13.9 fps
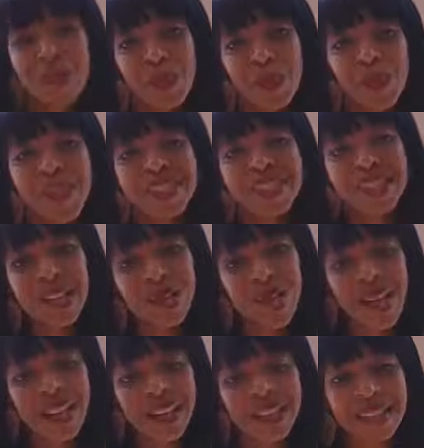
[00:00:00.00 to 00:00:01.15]
progressing
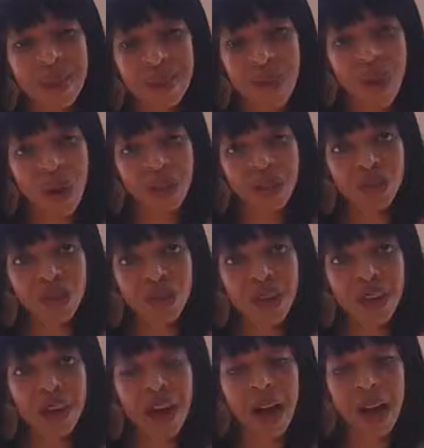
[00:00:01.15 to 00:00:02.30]
well as I'm
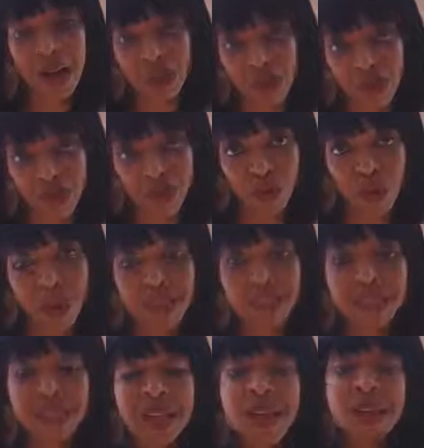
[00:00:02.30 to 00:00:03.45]
monitoring performance